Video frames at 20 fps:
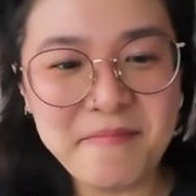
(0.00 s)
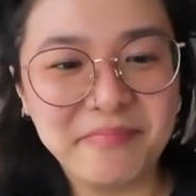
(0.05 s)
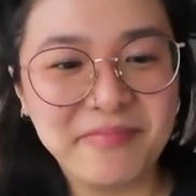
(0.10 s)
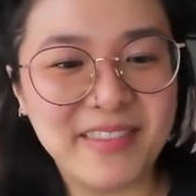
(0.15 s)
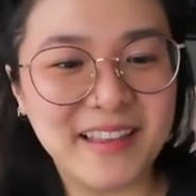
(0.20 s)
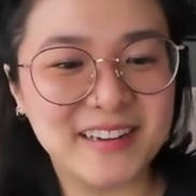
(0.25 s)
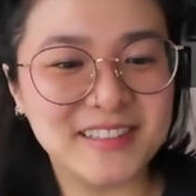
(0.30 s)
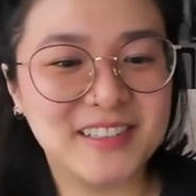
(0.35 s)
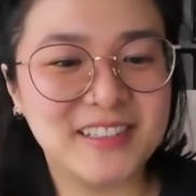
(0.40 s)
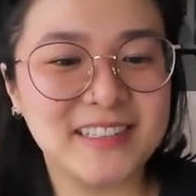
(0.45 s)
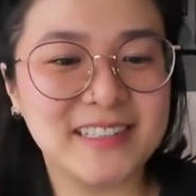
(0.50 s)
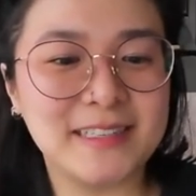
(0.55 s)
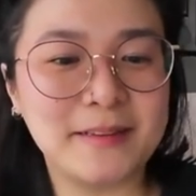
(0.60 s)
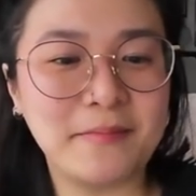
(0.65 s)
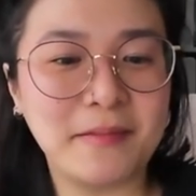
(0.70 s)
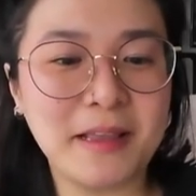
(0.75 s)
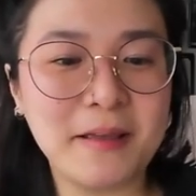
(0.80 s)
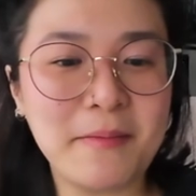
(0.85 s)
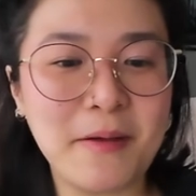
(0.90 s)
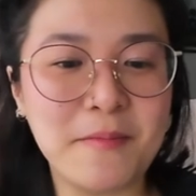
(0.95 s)
There's just
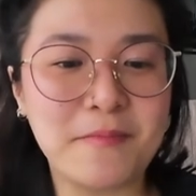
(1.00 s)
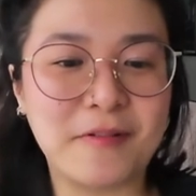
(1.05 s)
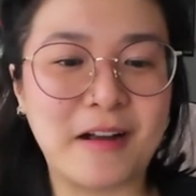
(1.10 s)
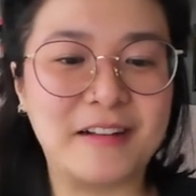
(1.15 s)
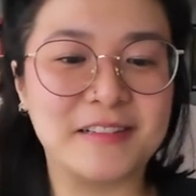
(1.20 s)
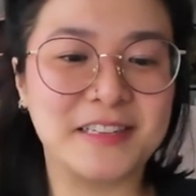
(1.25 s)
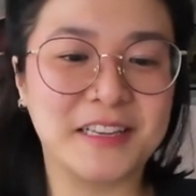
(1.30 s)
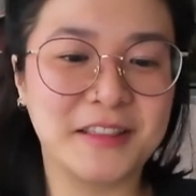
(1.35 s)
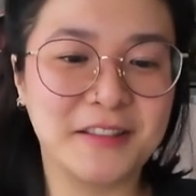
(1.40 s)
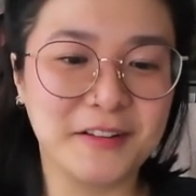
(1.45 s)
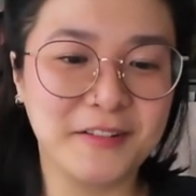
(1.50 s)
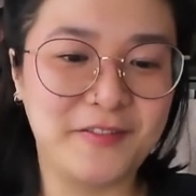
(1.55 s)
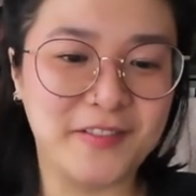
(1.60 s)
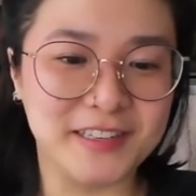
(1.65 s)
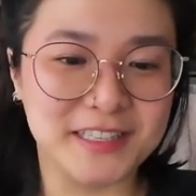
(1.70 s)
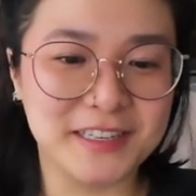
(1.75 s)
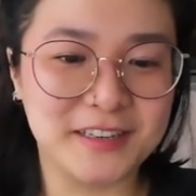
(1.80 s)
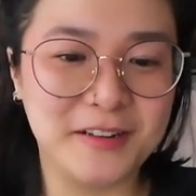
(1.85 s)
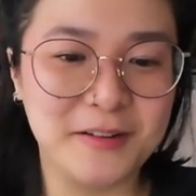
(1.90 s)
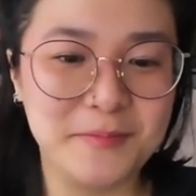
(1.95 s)
something about browsing through
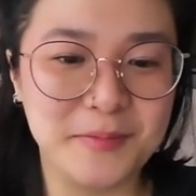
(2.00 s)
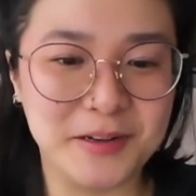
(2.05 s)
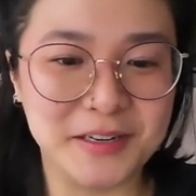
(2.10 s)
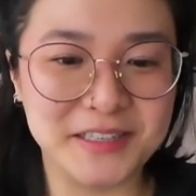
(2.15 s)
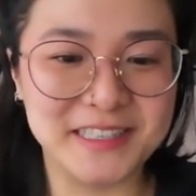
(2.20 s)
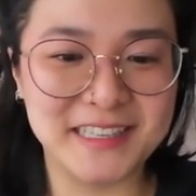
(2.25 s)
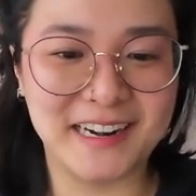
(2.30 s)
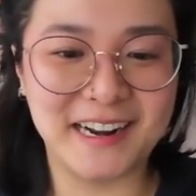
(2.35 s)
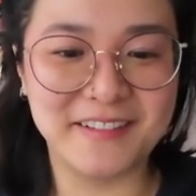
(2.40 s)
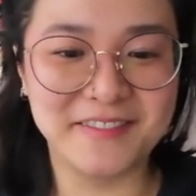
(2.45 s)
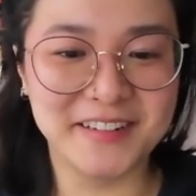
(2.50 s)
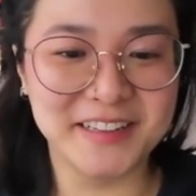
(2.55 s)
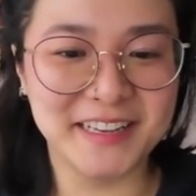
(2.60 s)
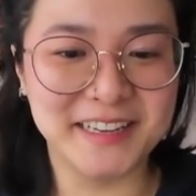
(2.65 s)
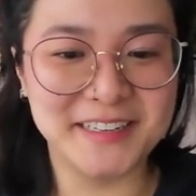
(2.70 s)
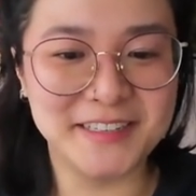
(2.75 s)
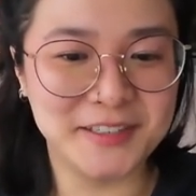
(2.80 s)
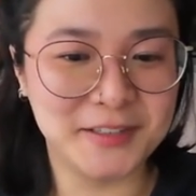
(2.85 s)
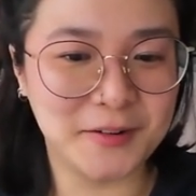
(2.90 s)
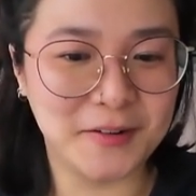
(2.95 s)
physical books that I really
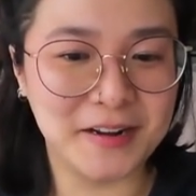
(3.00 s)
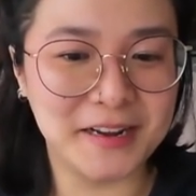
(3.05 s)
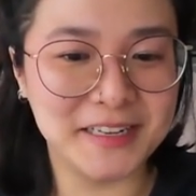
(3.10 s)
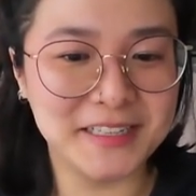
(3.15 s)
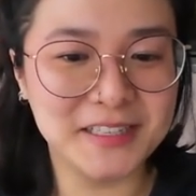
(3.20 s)
enjoy,